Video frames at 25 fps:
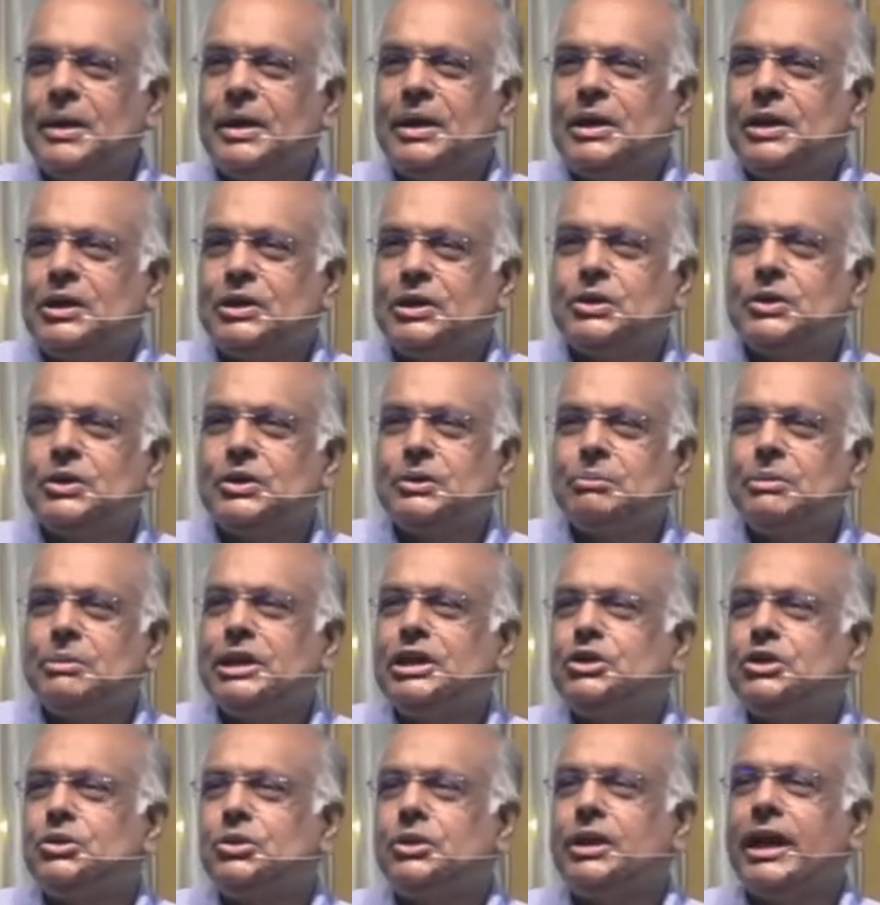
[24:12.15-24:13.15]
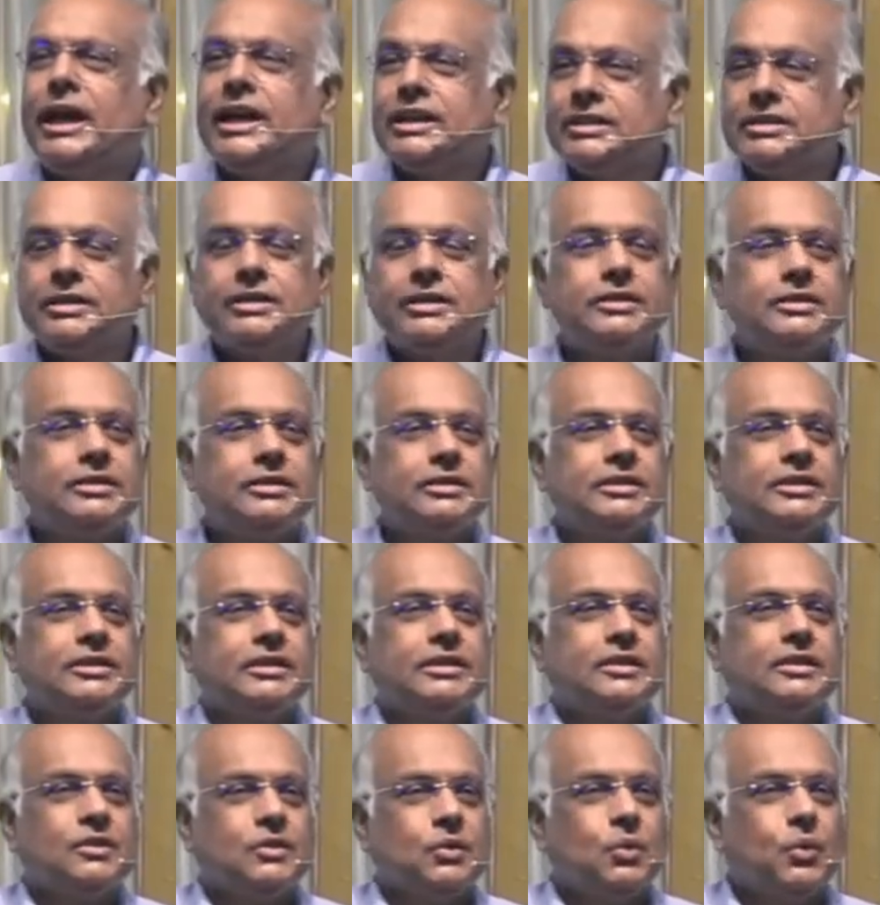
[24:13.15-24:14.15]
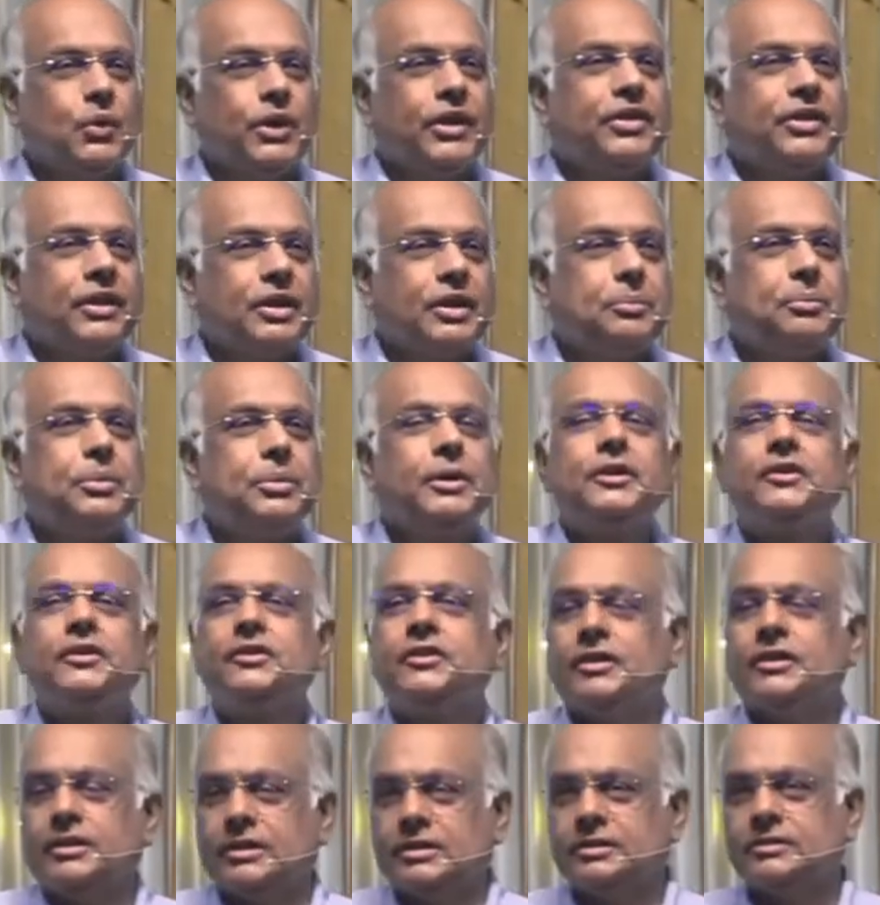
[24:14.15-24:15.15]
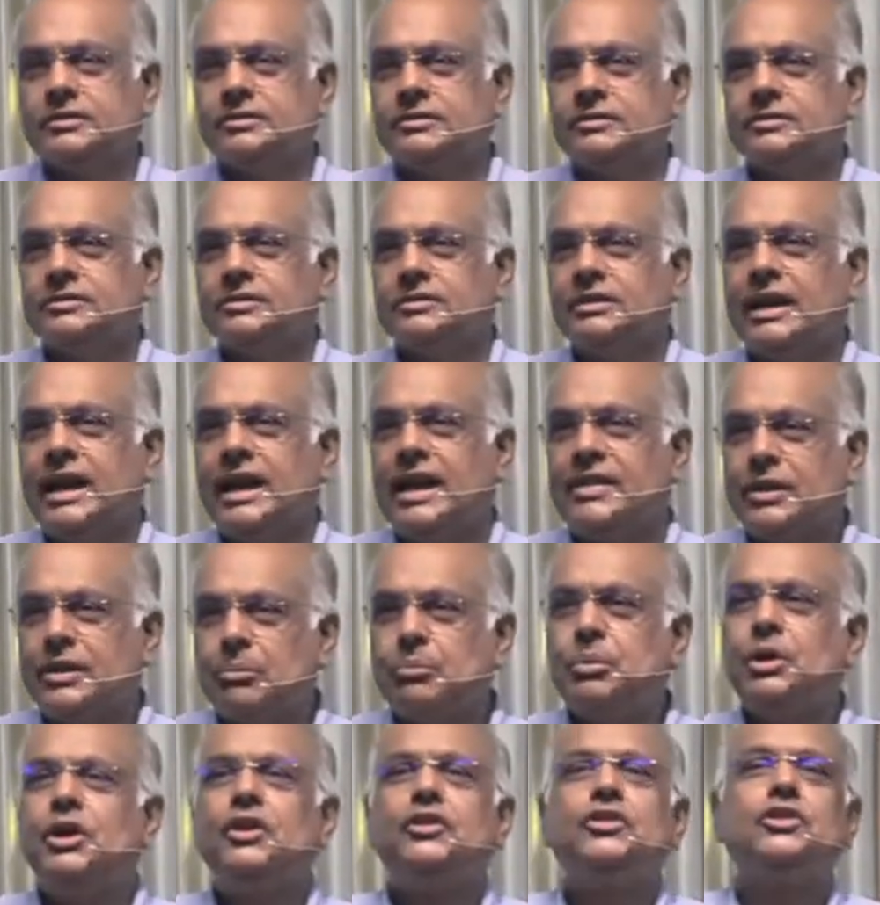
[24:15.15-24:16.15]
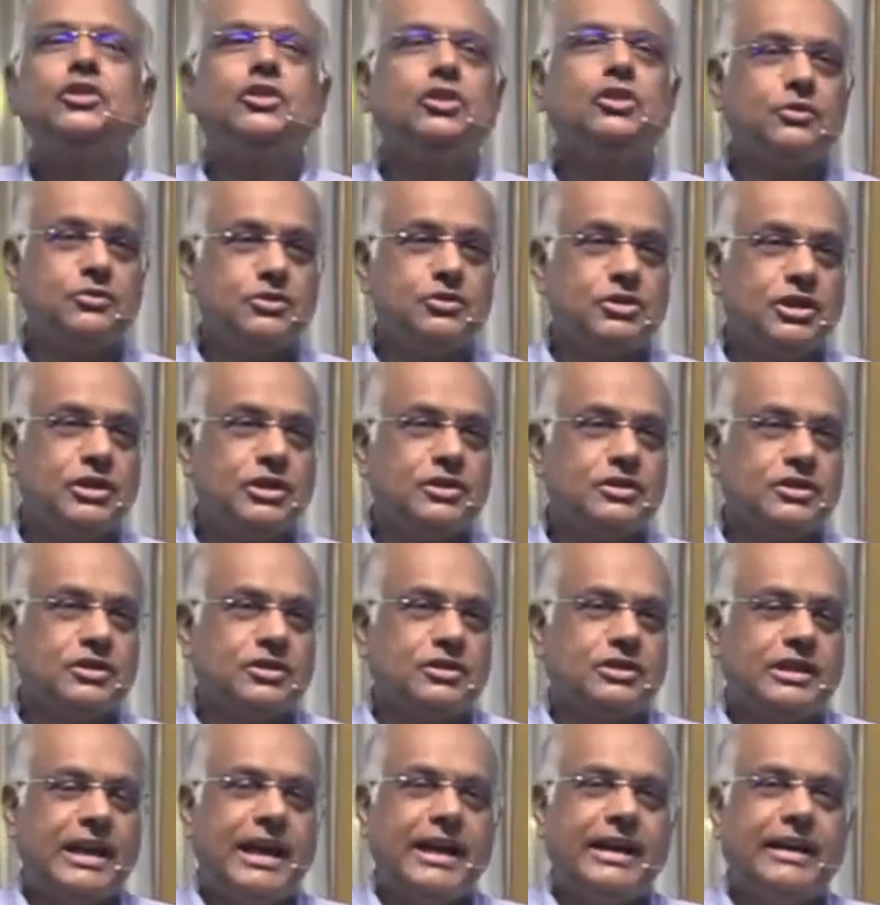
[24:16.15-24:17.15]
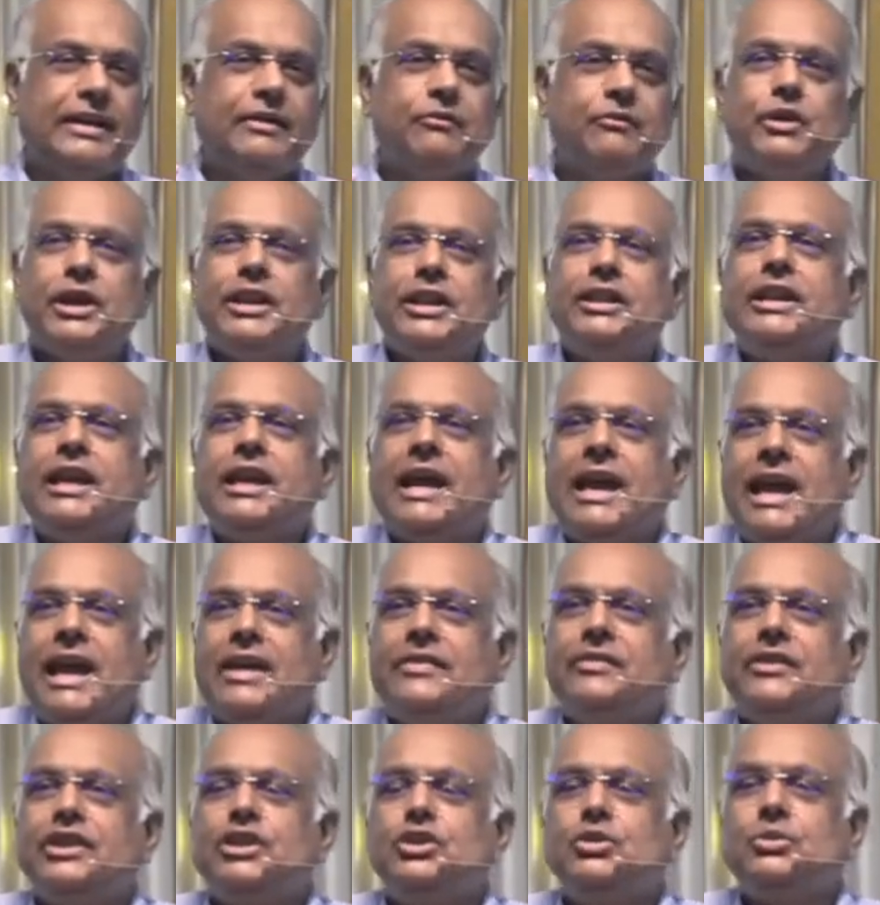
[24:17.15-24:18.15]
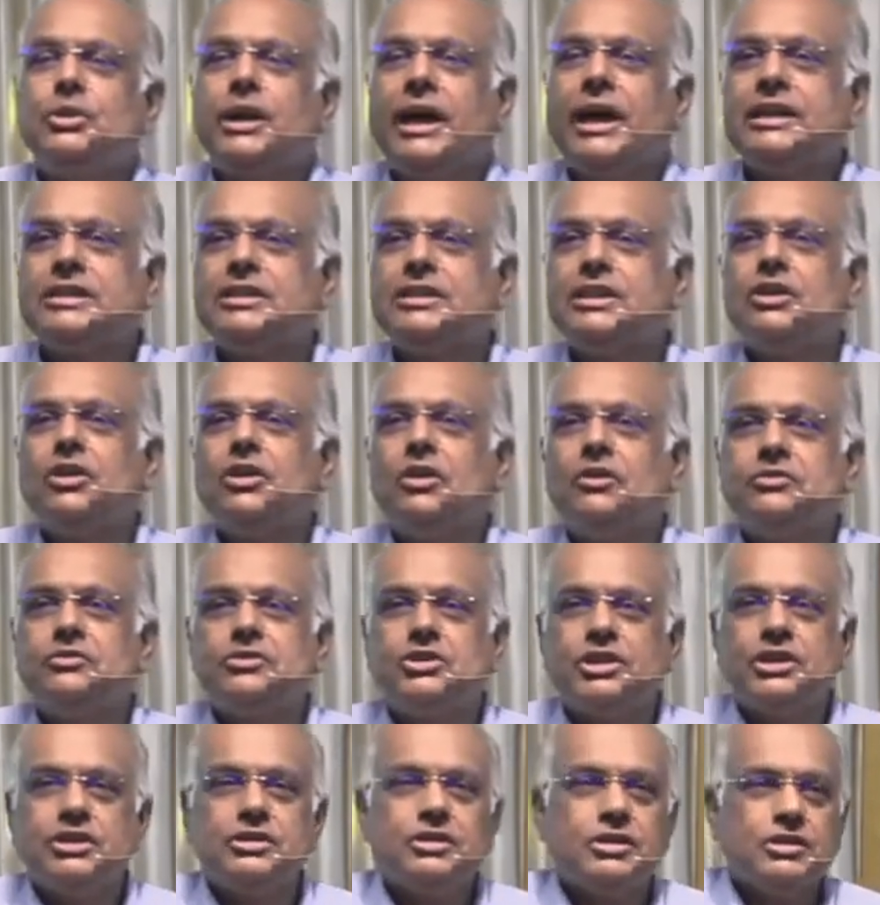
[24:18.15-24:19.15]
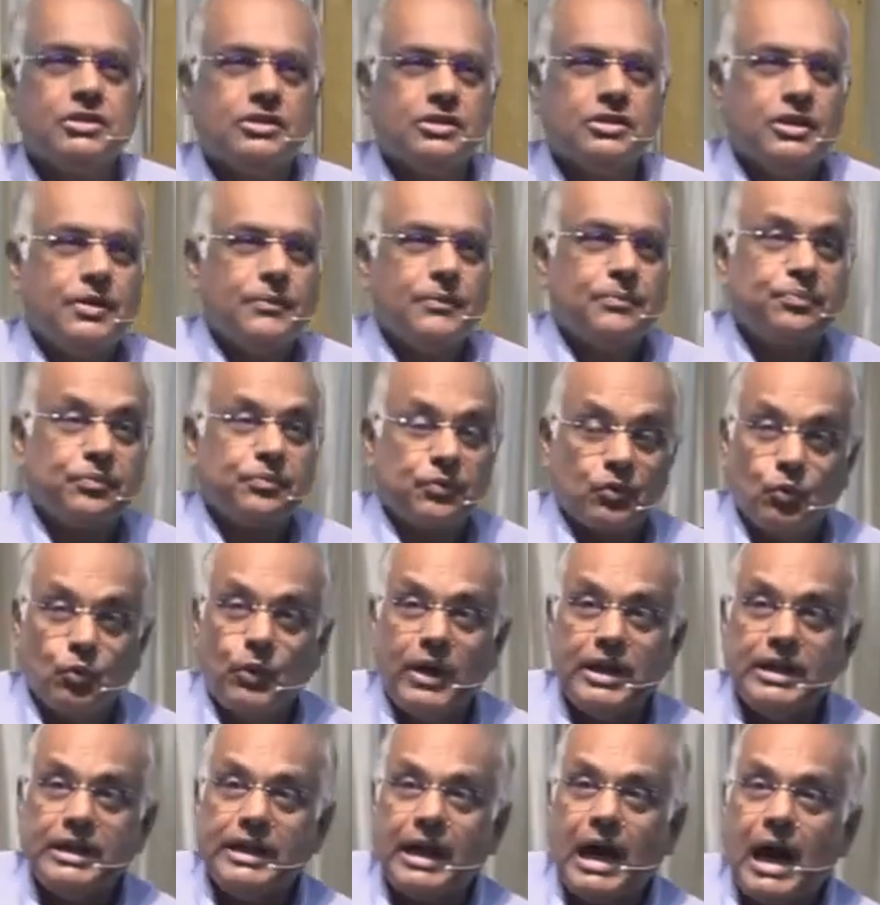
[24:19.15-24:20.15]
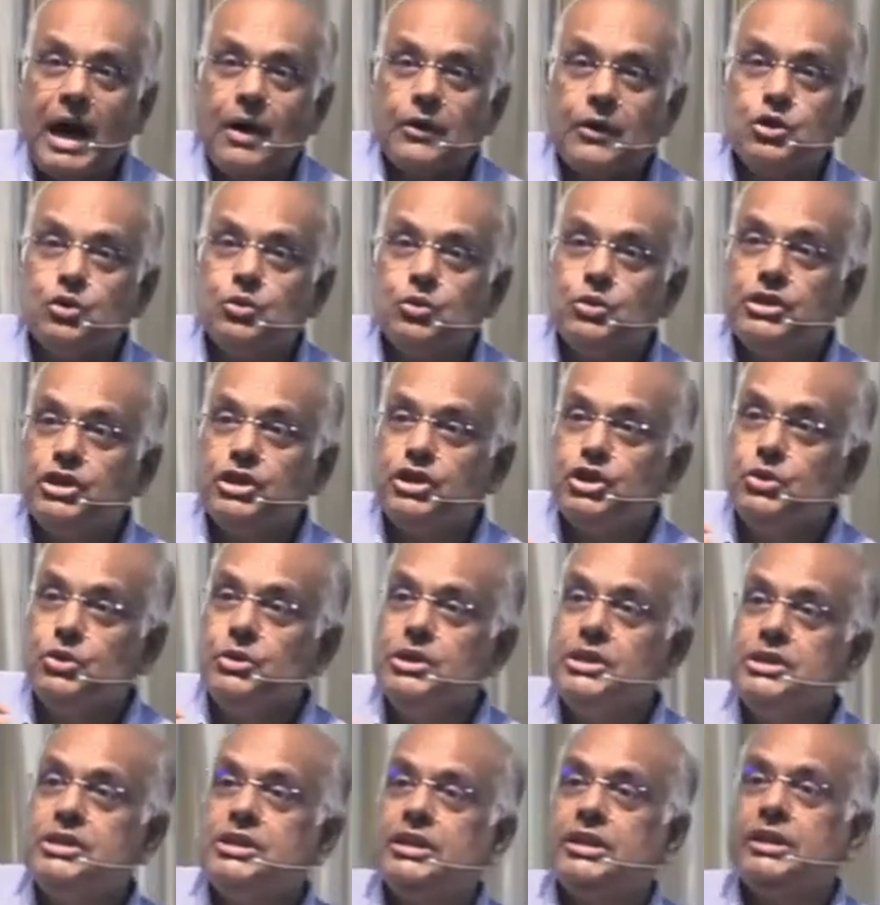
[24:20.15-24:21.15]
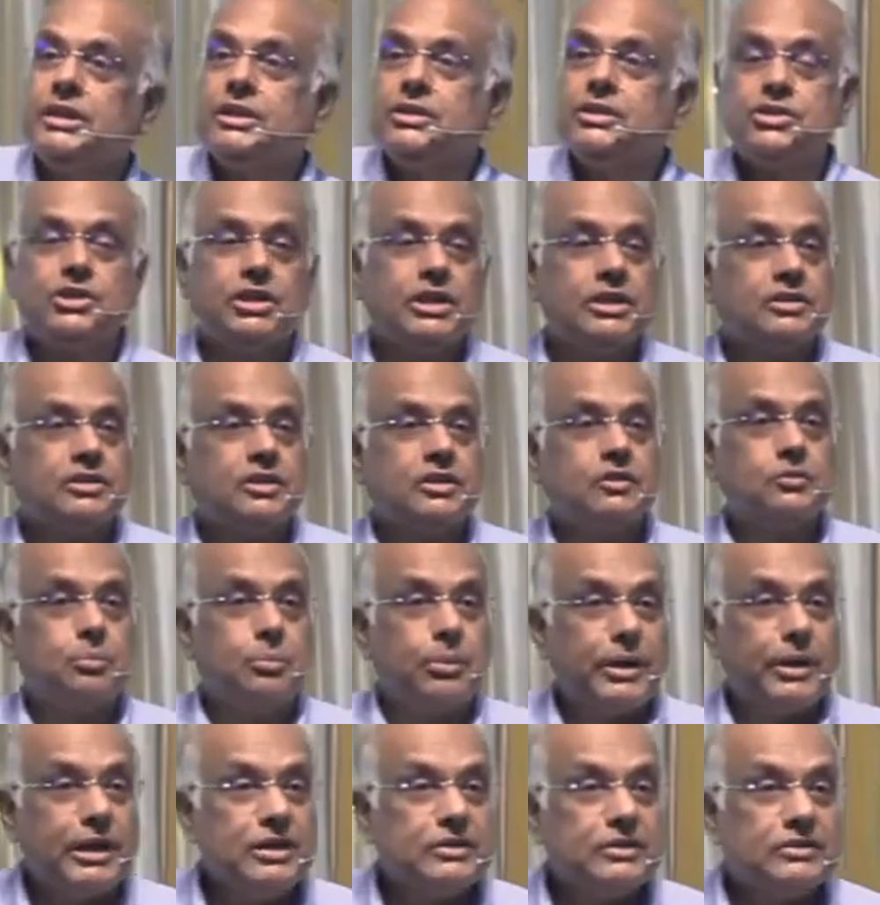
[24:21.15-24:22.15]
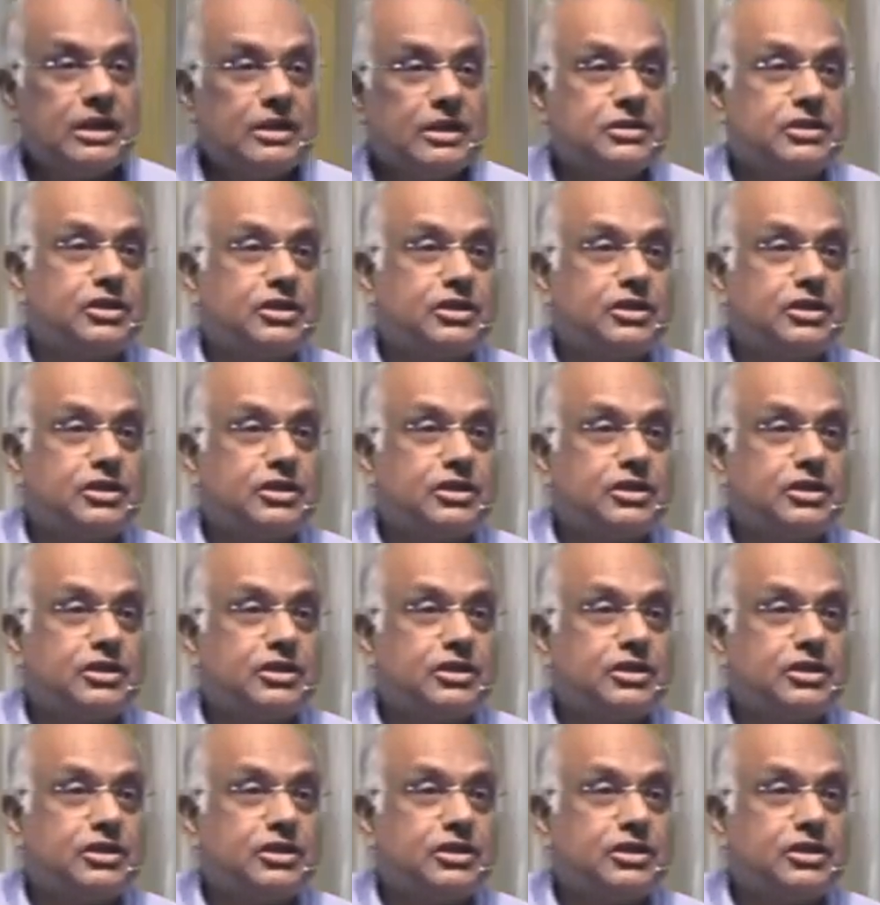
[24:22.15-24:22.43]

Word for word: u- being united with a person and the person of Jesus. And, when, and the uniting of Jesus, when our un- unity in Jesus brings us in